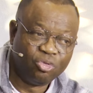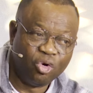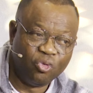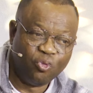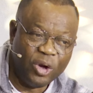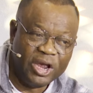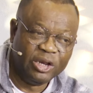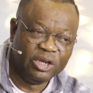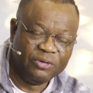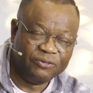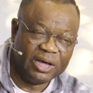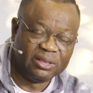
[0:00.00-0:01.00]
So when,
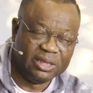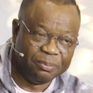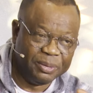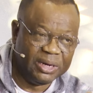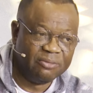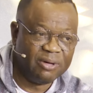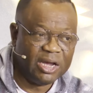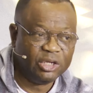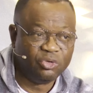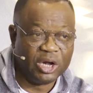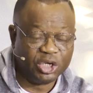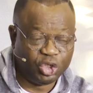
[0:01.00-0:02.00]
if as a
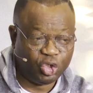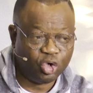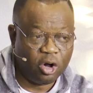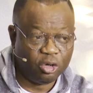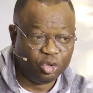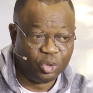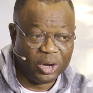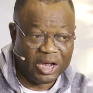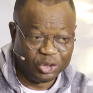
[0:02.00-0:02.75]
believer you are sure you,